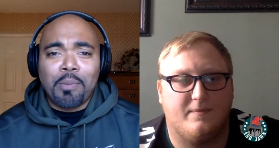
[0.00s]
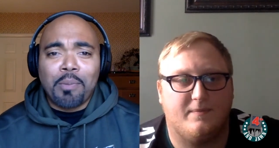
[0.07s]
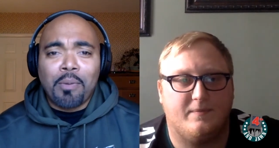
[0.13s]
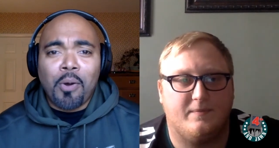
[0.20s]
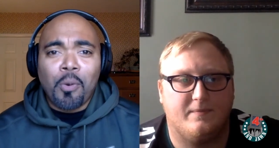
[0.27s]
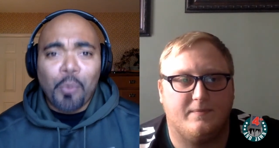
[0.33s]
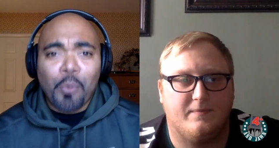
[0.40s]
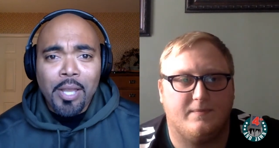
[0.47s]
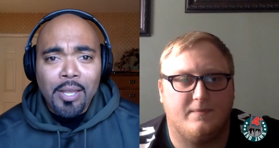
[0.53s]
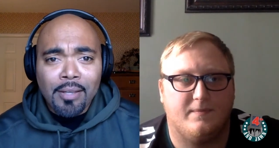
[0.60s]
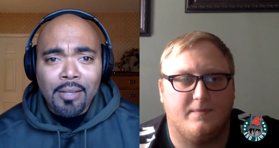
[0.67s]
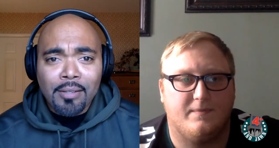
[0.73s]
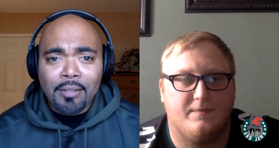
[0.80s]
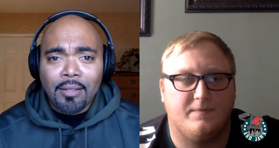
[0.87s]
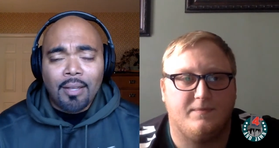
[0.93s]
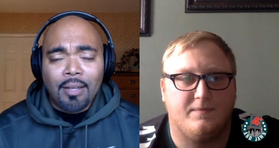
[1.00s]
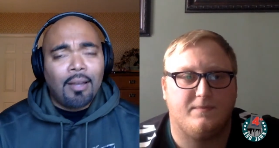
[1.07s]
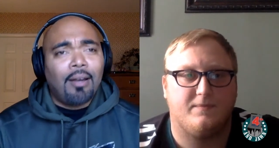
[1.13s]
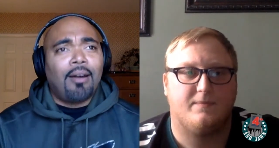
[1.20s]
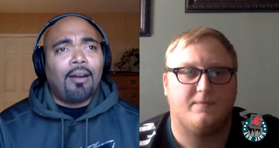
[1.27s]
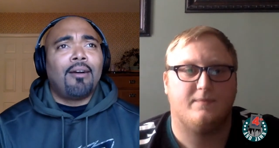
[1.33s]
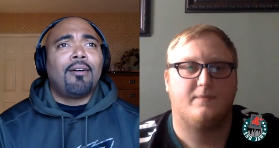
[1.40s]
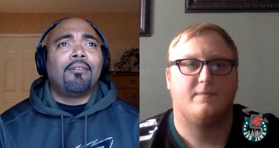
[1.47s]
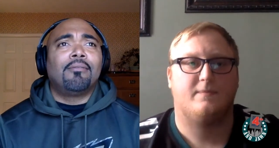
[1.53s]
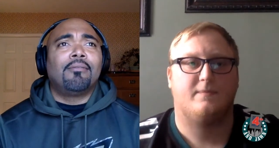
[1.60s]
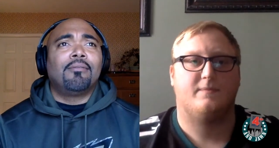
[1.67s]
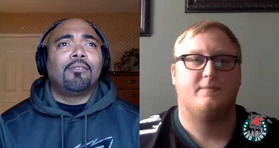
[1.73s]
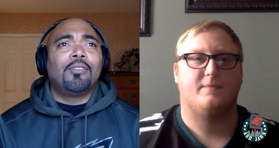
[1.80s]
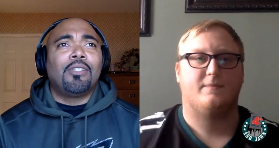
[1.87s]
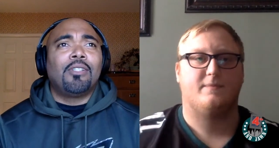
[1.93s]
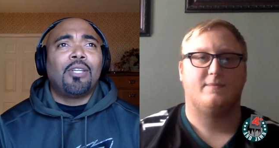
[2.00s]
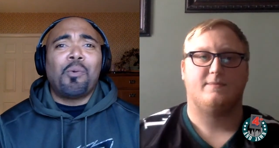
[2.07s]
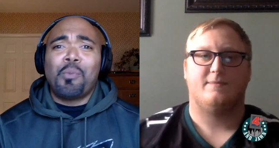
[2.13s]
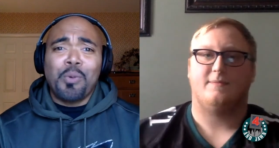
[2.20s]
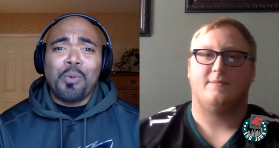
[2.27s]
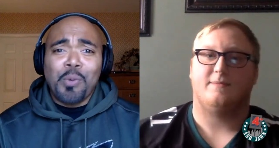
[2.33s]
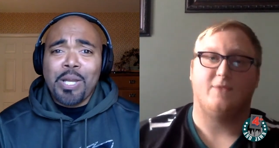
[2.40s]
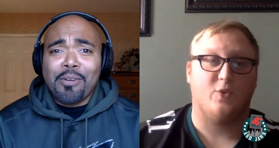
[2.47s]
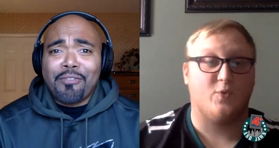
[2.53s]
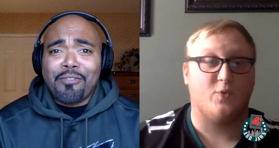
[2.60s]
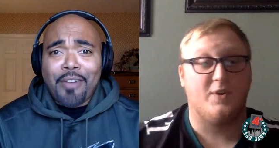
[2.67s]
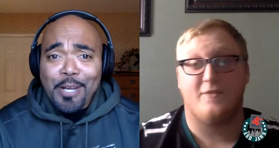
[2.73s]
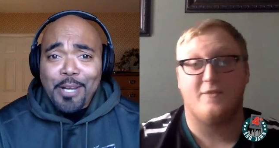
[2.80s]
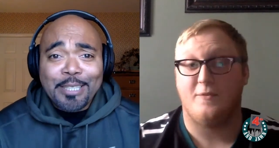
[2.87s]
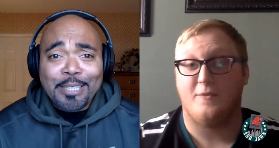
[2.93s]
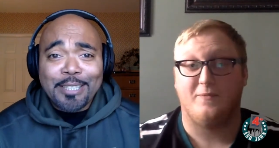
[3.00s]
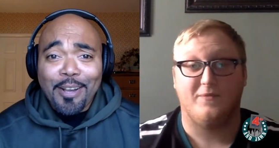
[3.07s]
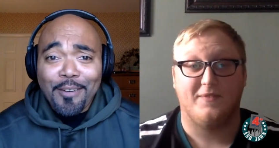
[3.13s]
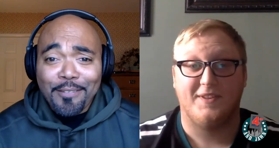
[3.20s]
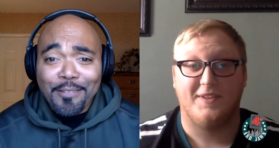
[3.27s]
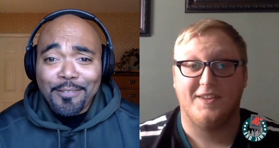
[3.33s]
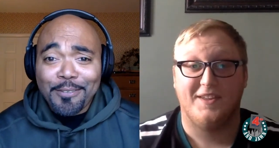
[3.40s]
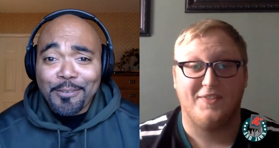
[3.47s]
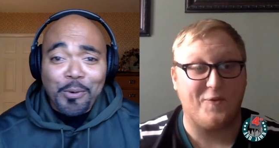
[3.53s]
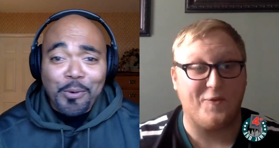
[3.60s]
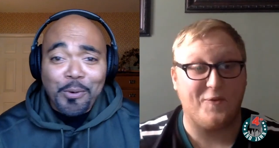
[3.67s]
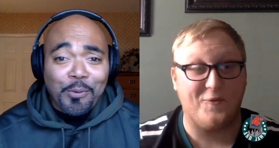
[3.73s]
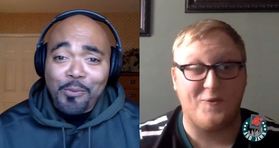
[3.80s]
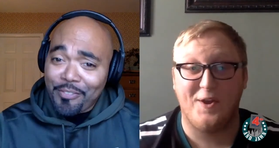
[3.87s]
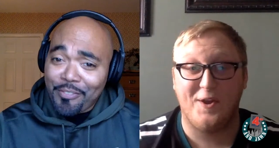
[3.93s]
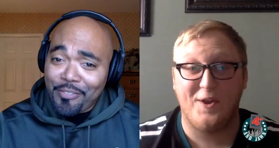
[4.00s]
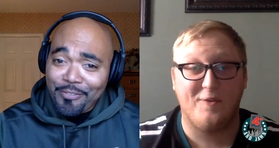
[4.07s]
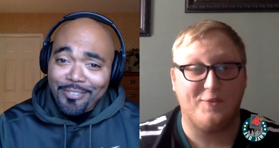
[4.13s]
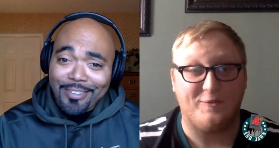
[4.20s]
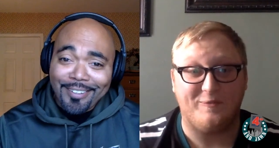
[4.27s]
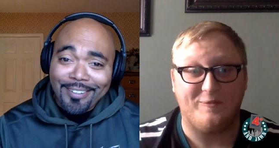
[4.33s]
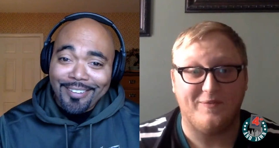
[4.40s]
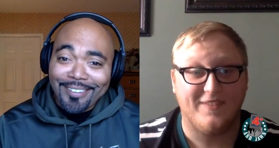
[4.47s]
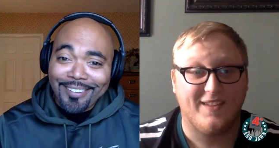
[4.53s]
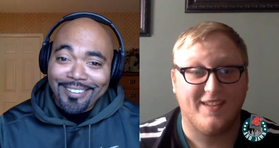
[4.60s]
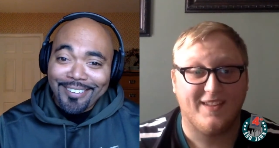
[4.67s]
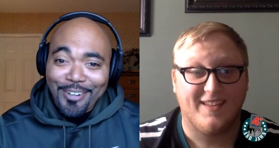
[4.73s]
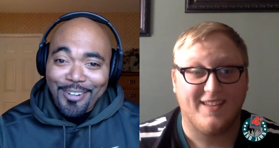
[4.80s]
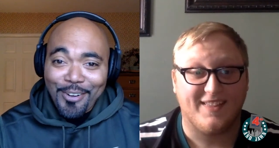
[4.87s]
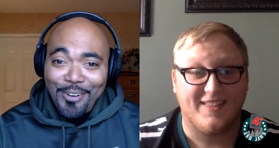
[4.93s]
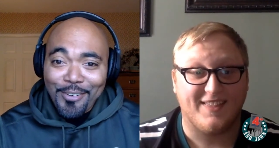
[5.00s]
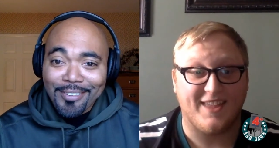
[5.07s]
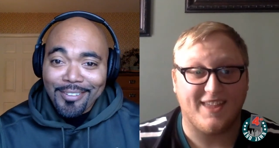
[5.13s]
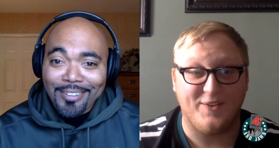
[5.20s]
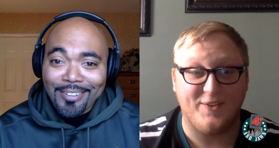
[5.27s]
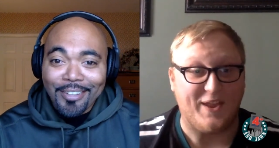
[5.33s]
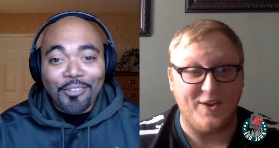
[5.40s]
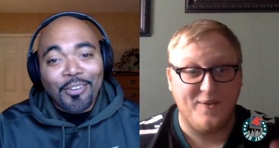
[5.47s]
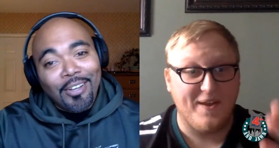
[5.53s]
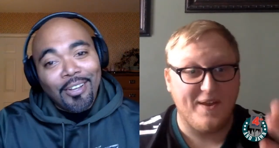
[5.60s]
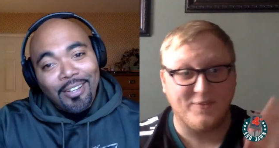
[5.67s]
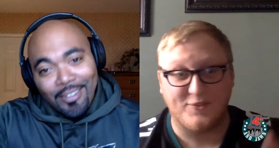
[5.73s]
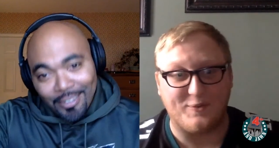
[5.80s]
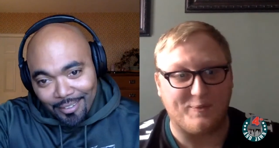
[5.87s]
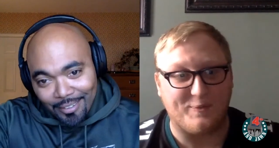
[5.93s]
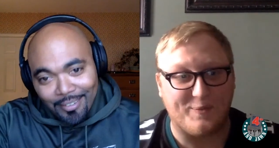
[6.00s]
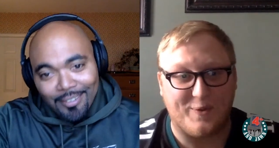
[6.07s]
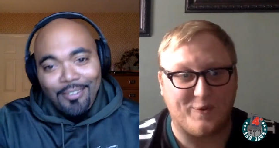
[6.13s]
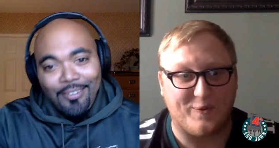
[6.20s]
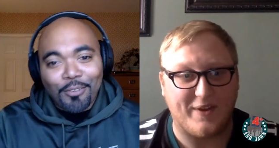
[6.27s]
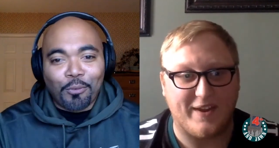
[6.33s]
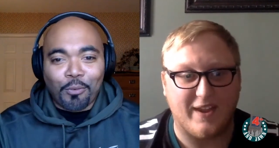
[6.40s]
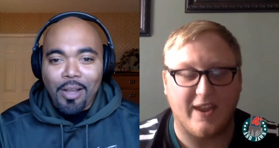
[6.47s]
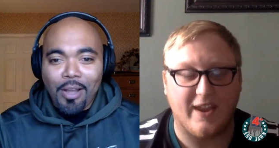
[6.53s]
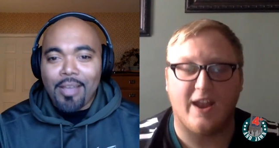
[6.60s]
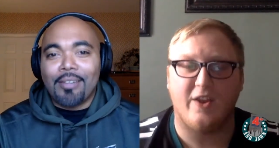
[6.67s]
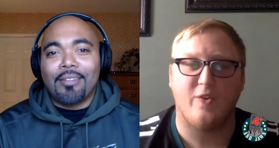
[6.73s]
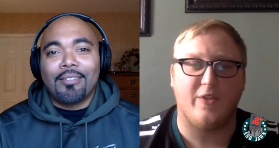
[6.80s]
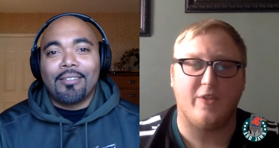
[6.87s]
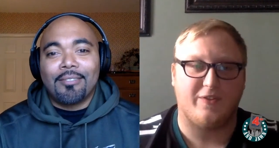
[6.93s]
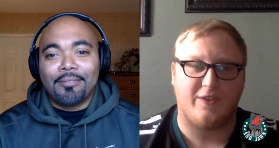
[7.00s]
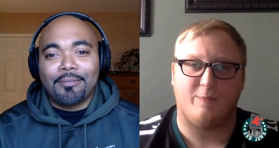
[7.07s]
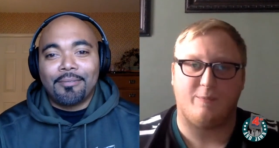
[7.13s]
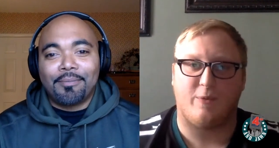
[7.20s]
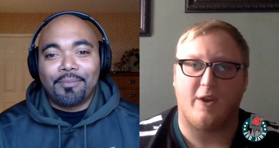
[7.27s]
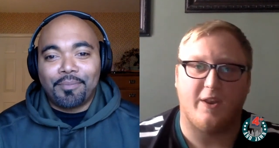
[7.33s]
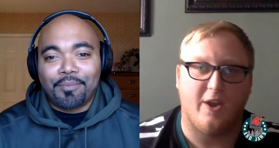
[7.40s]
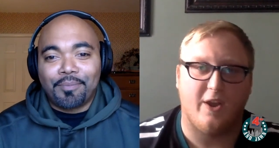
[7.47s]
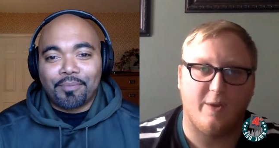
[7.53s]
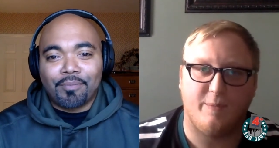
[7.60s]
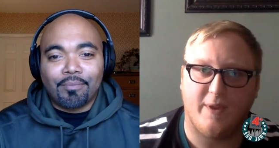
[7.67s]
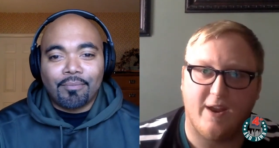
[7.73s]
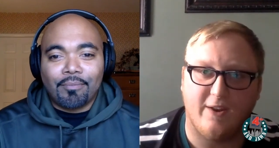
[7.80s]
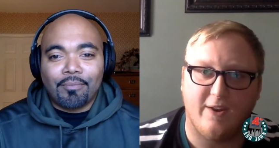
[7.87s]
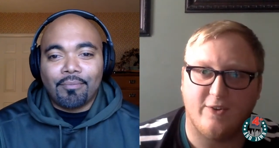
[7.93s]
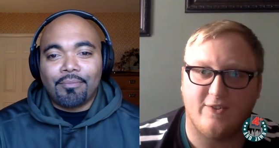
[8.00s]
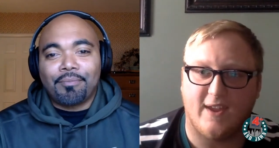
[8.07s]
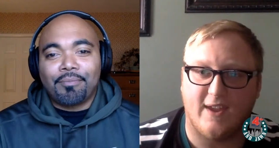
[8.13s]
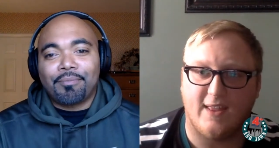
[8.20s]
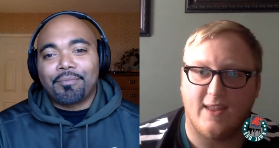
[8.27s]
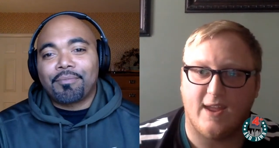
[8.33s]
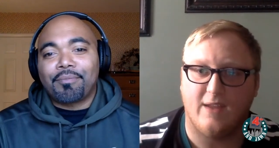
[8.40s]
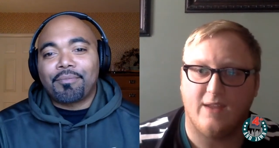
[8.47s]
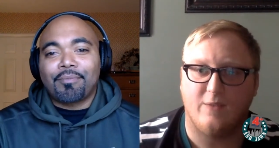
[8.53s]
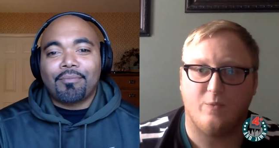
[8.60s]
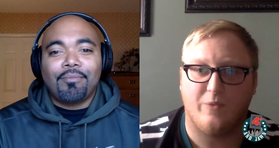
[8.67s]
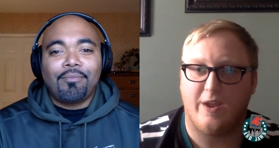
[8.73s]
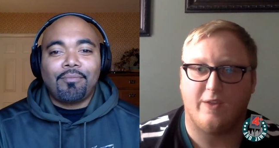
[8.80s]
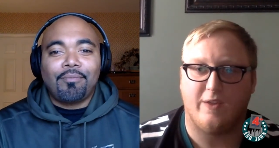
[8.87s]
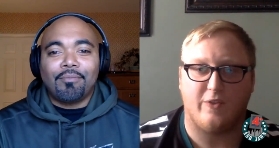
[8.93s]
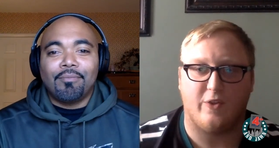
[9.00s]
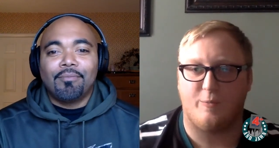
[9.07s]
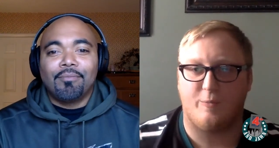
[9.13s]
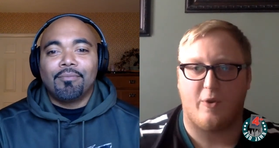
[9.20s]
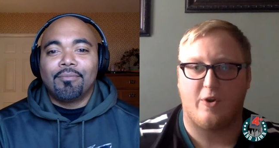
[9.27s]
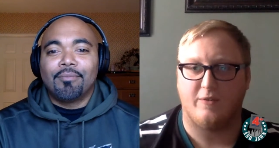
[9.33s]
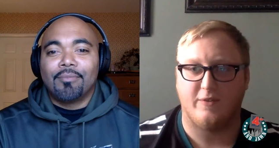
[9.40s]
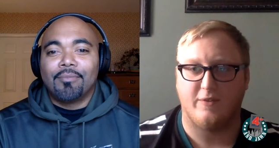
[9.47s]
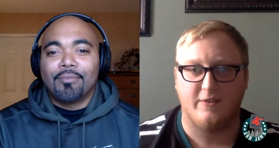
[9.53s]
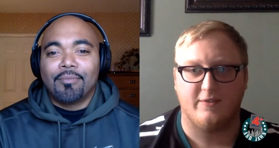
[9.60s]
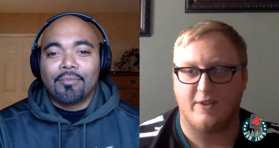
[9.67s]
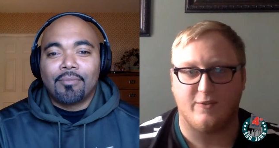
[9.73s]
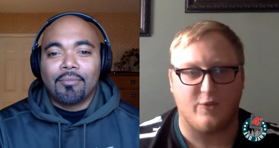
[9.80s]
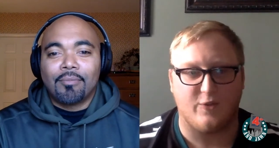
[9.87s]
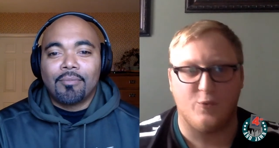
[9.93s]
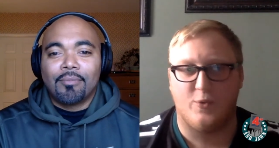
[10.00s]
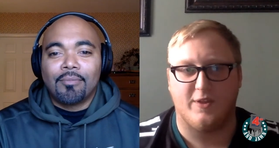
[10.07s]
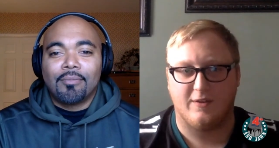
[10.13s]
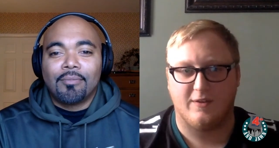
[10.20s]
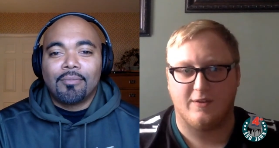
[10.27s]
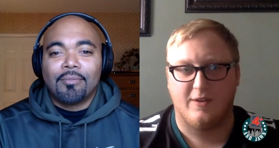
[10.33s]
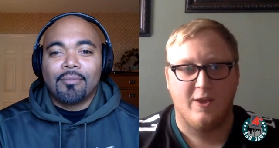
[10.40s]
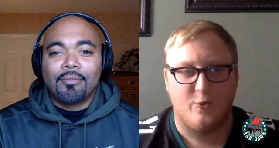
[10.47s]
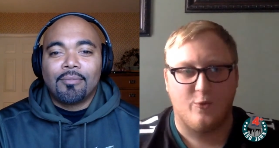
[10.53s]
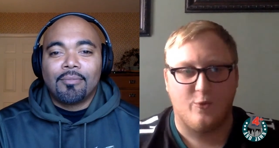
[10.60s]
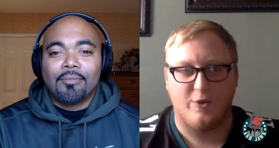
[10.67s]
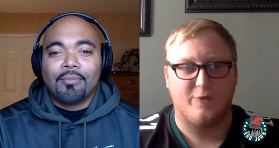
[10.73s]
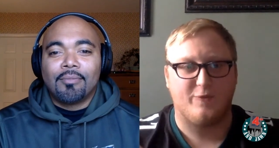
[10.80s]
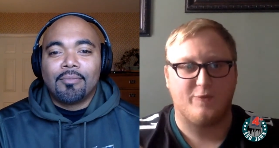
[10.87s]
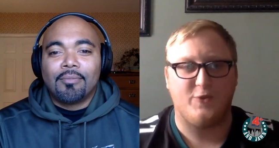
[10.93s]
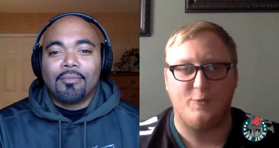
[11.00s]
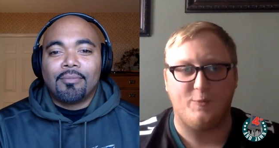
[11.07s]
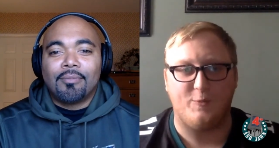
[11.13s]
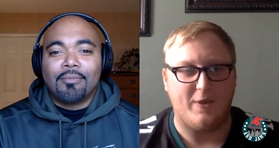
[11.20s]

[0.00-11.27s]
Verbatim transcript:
Speaker 1: a, a Super Bowl ring, um, yo, You're we are very self. They're one of them. You know? they
Speaker 2: don't have a Super Bowl ring, and I know right. that they brought it up, and I understand that they, are part of us. They're, they're one of the one of the few